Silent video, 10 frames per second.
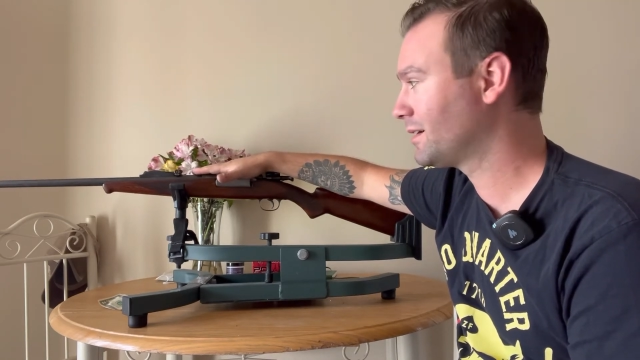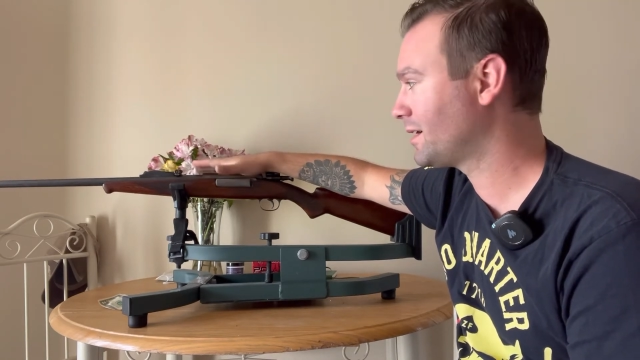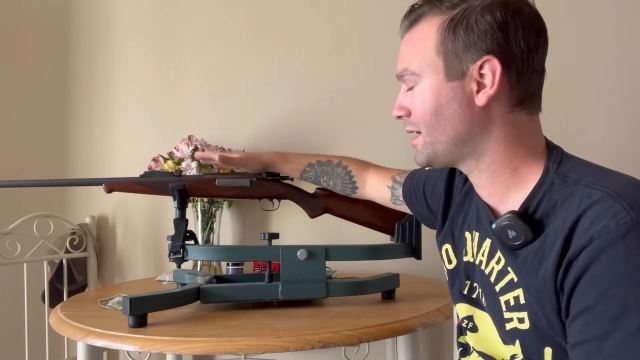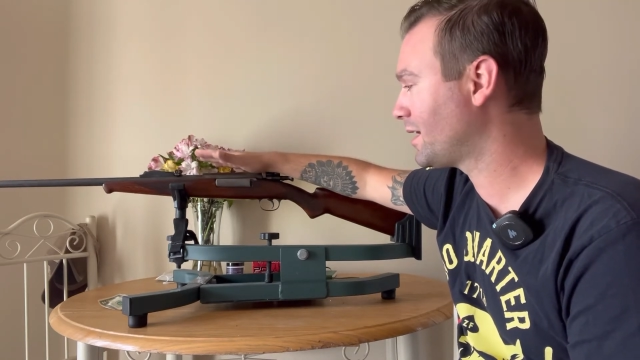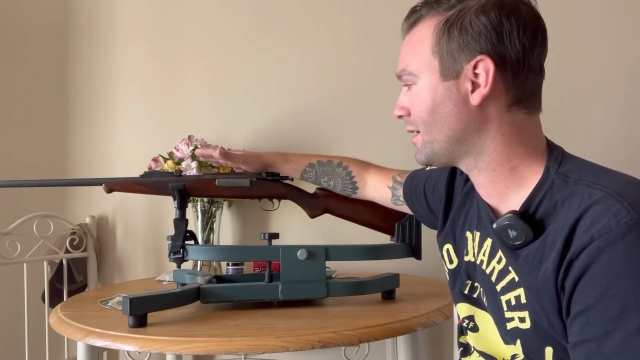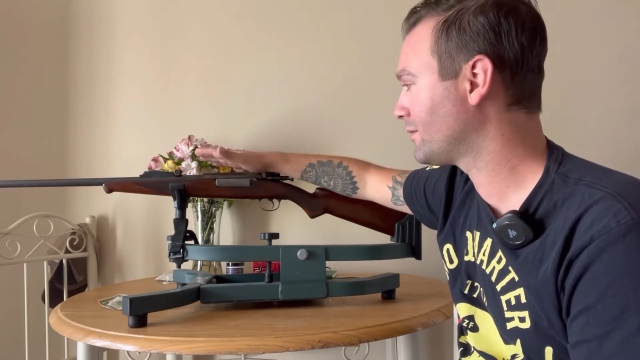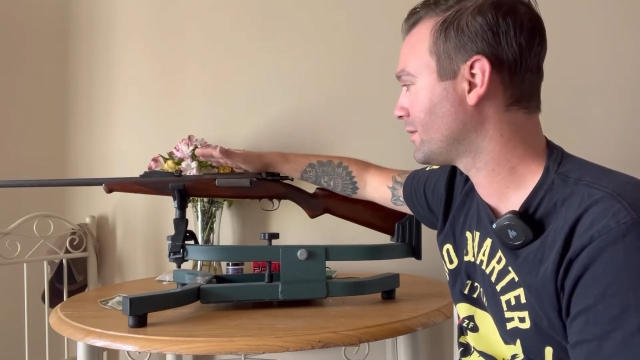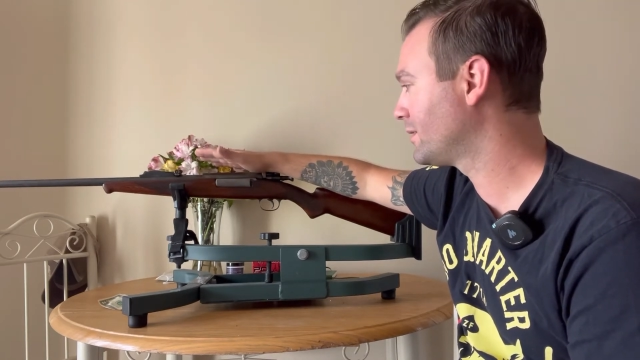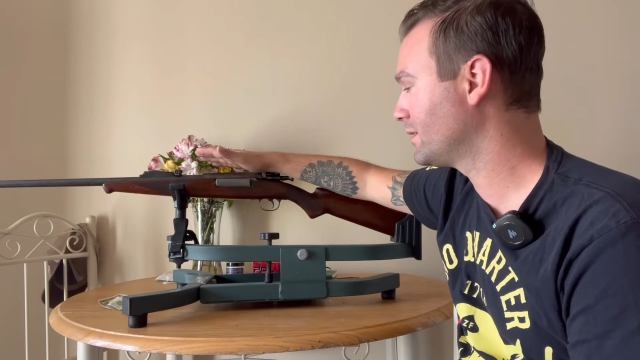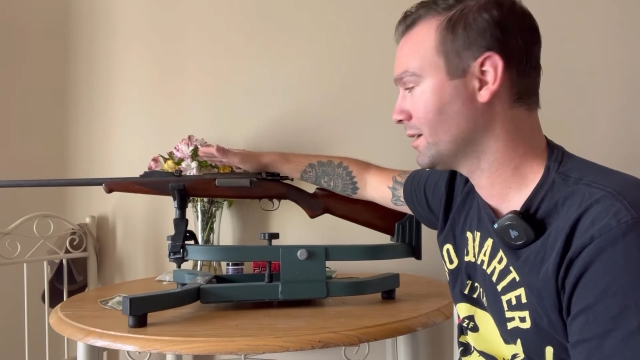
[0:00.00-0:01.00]
and have
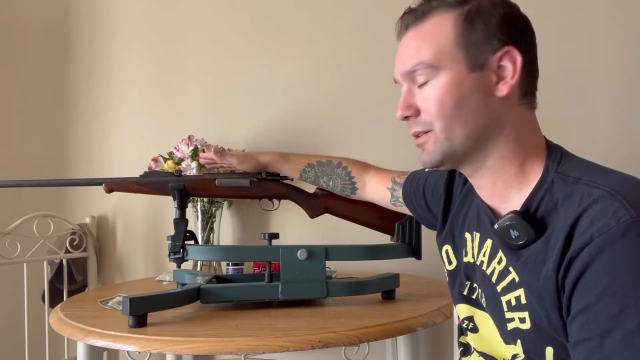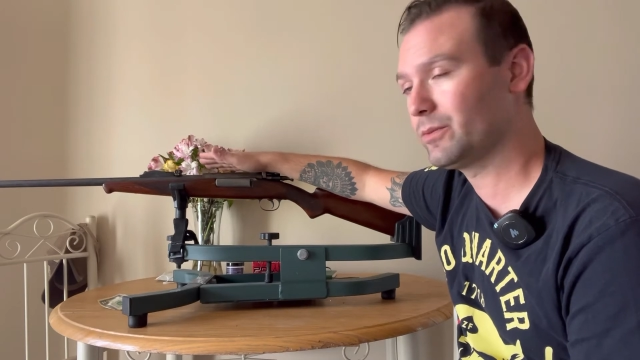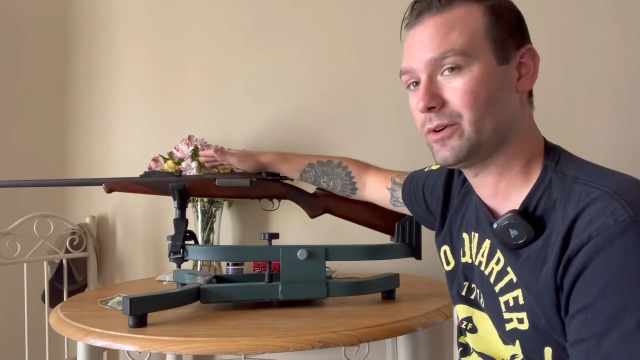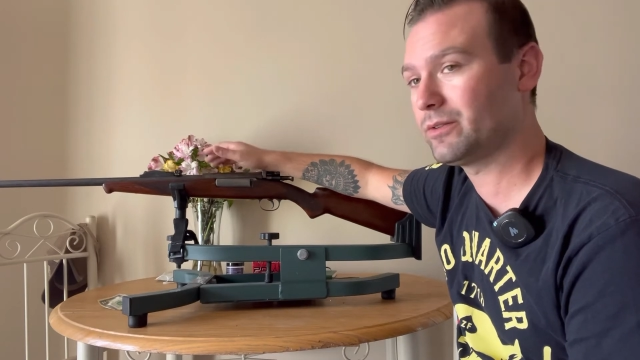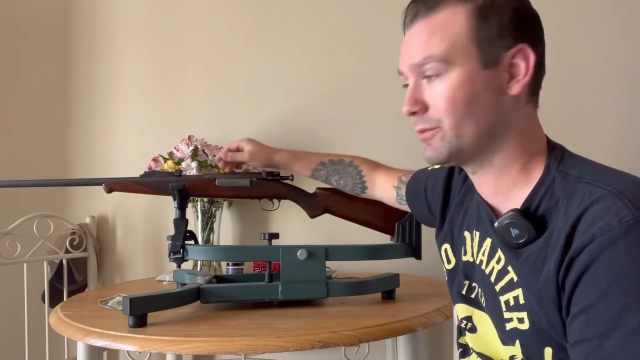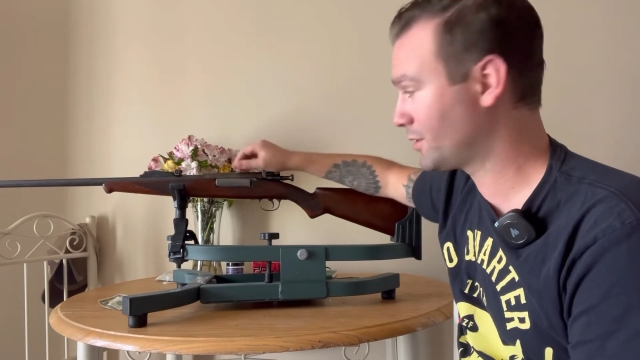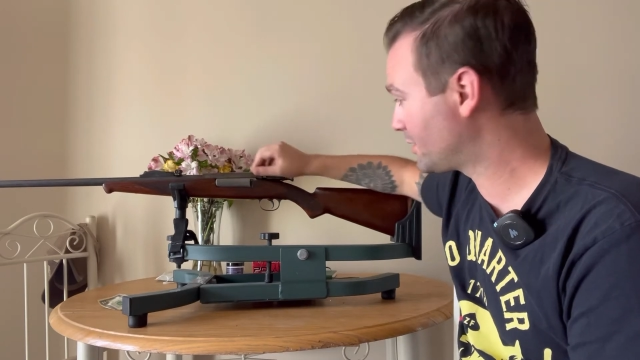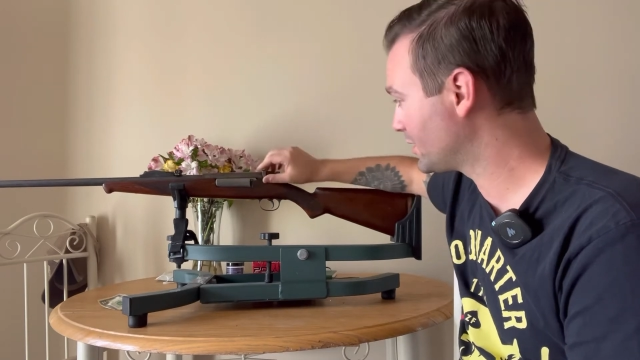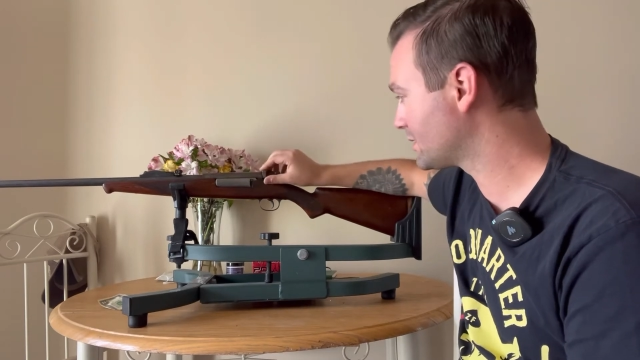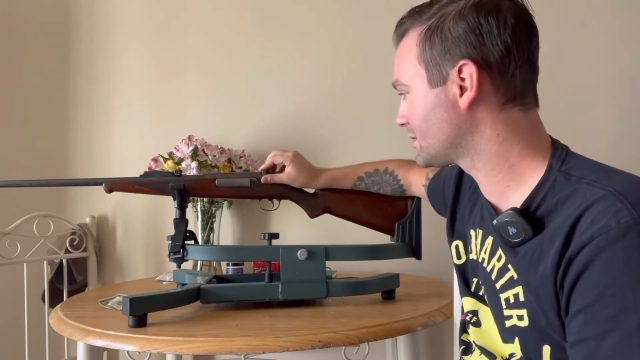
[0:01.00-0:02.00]
the other one with
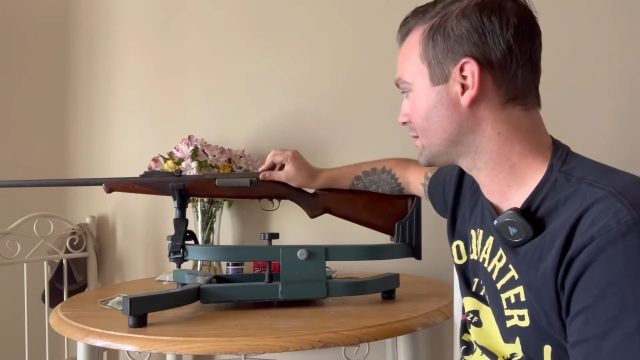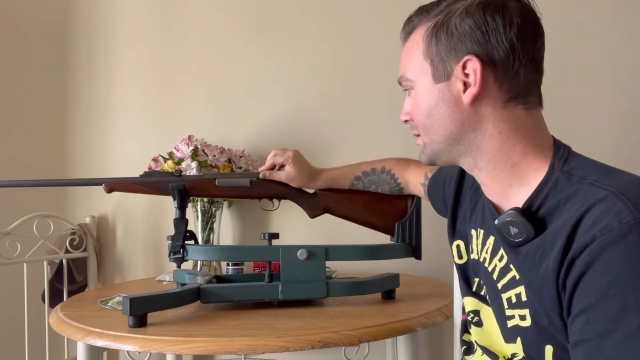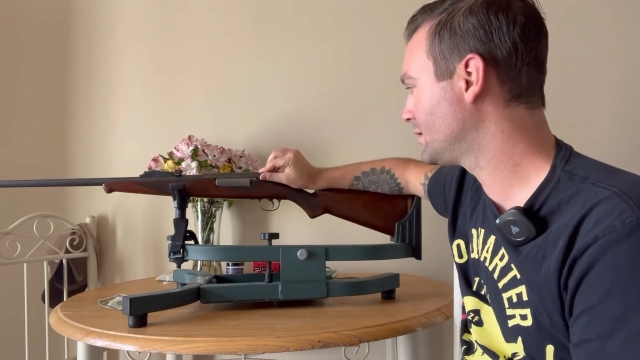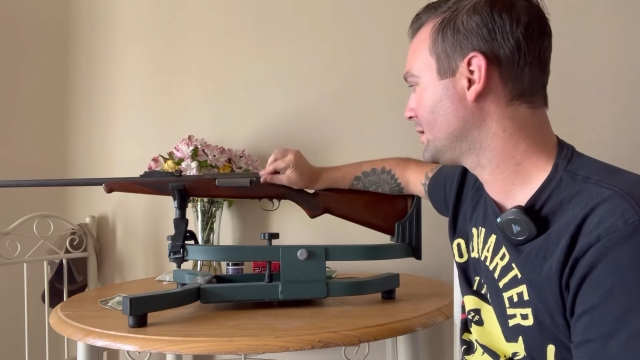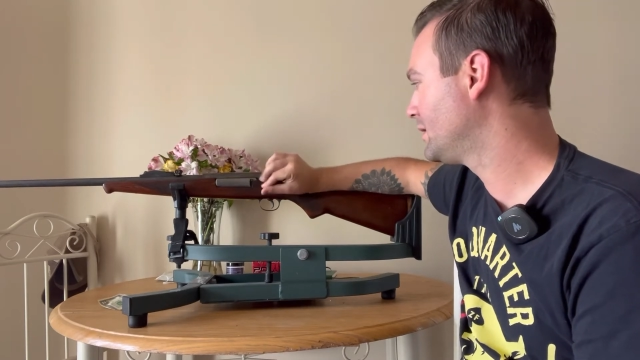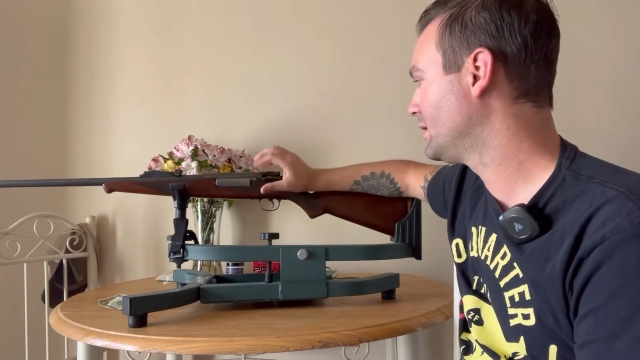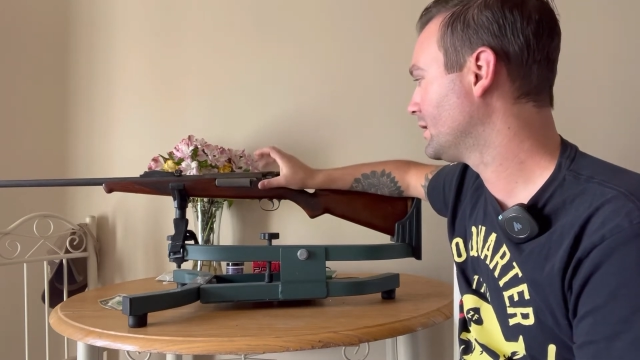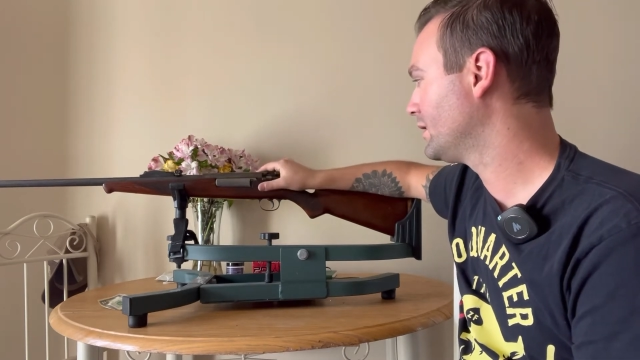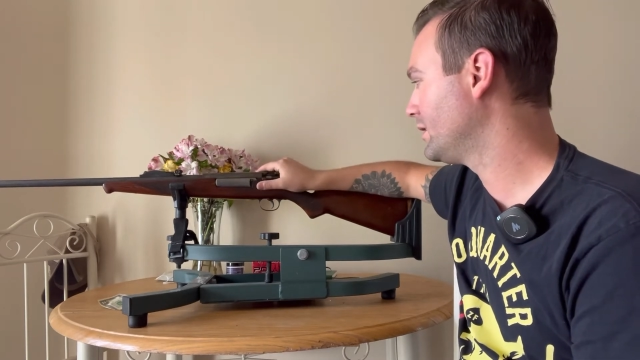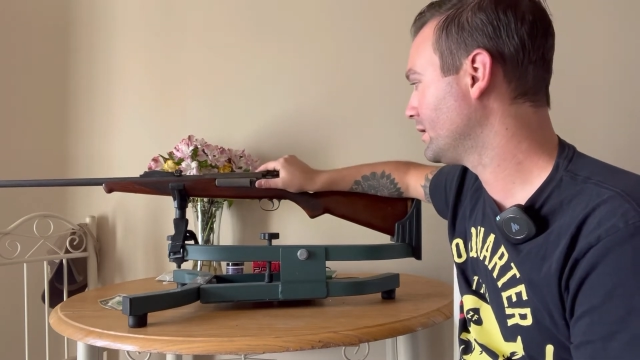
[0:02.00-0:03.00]
this
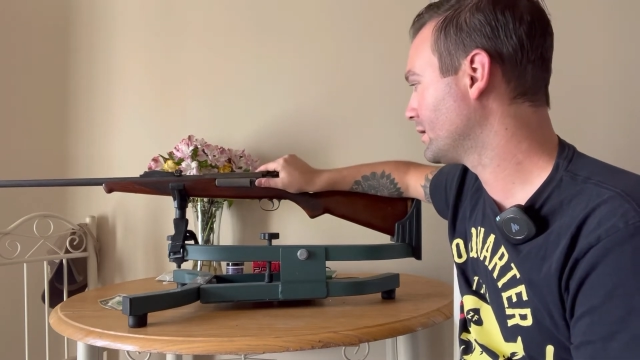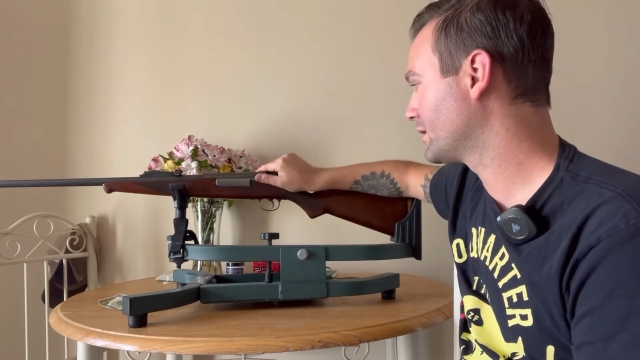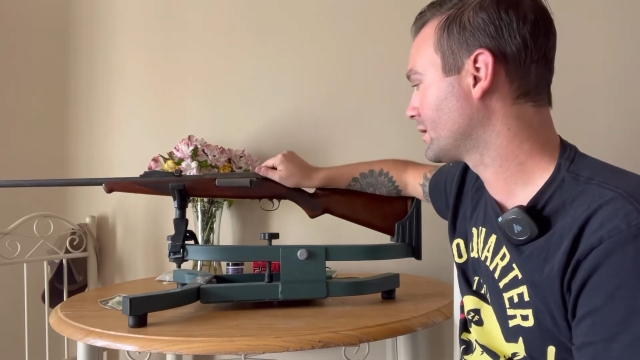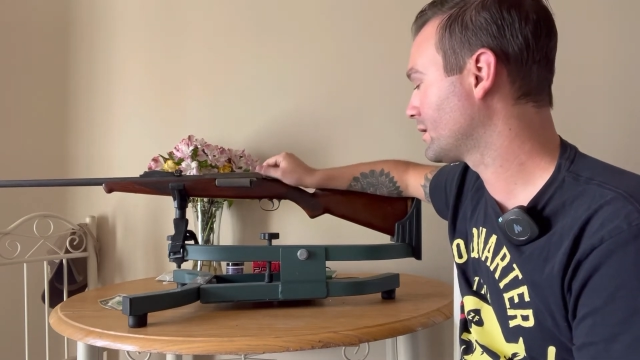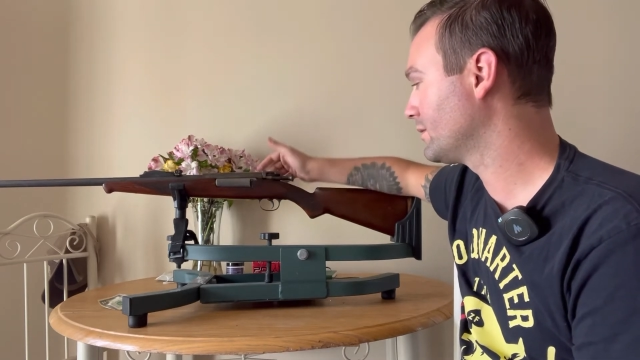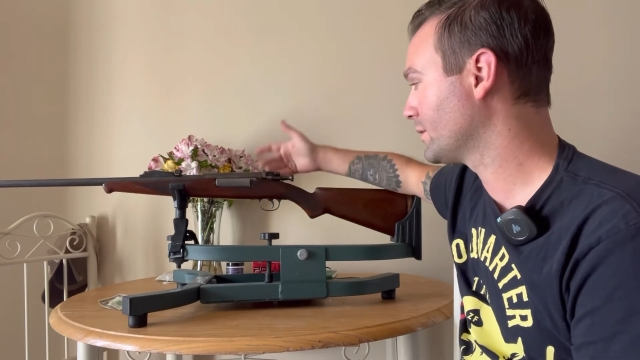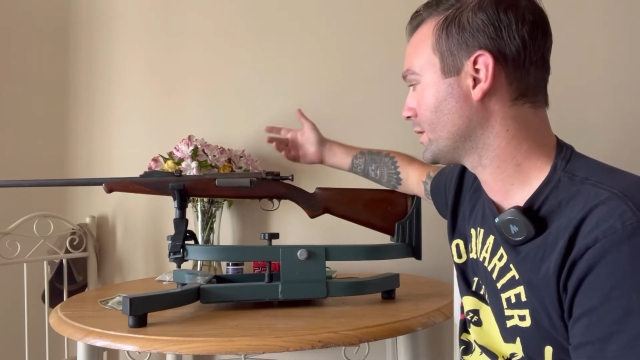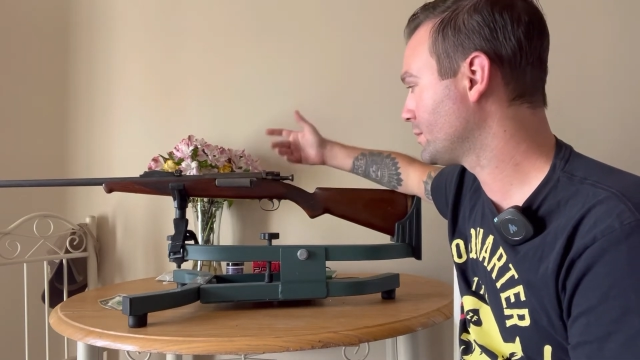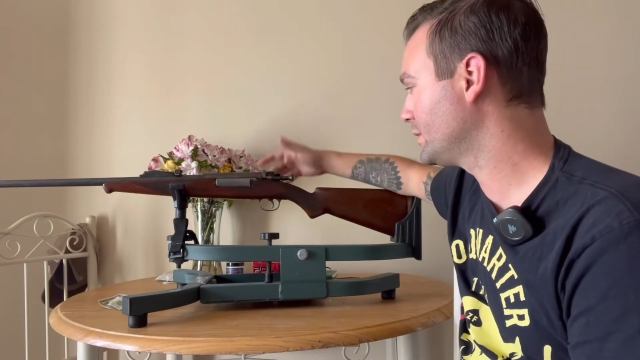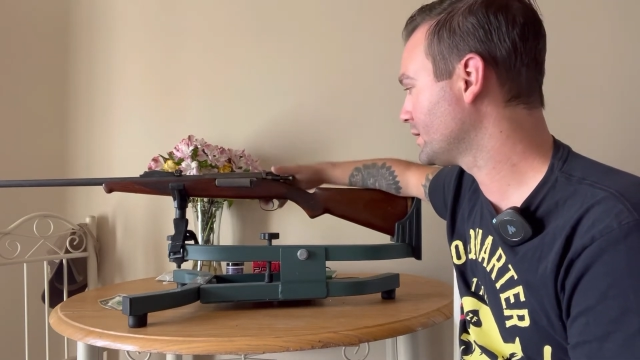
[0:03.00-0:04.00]
undone converted
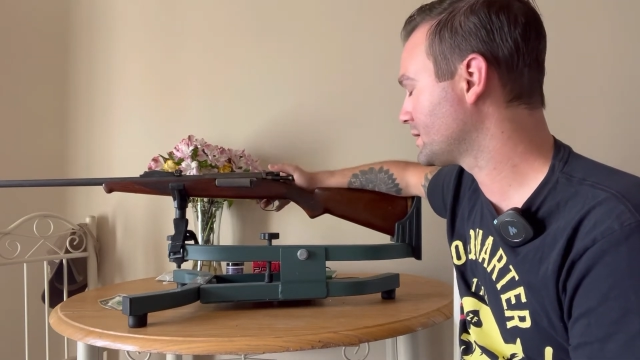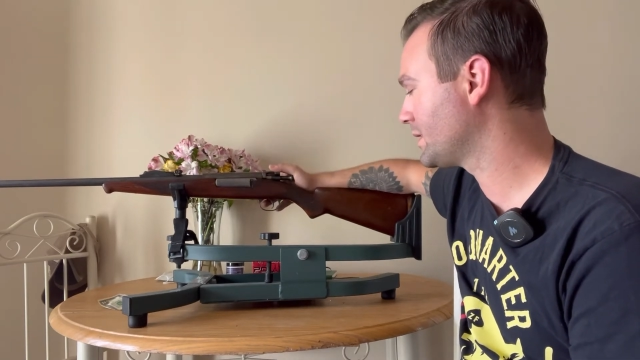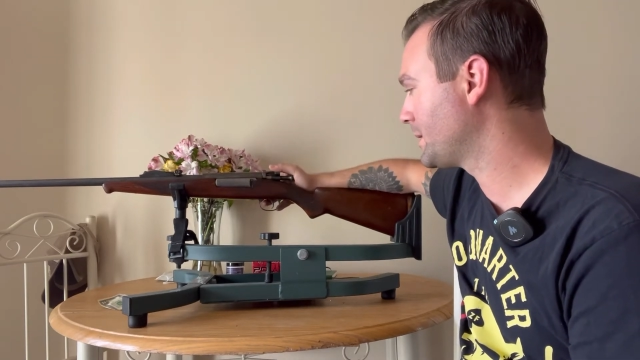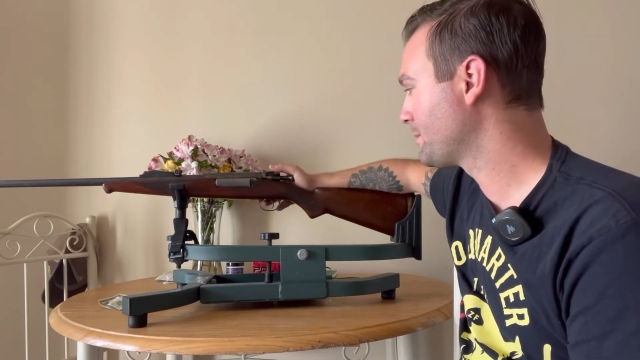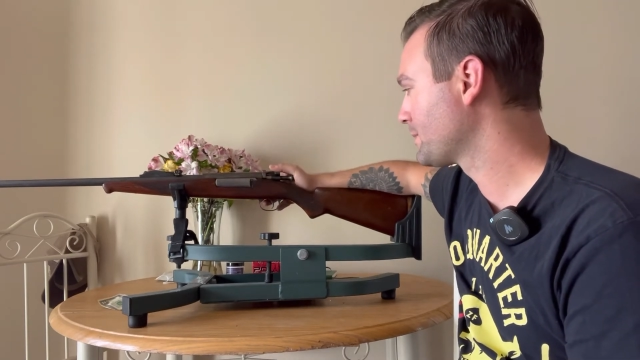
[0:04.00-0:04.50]
to military.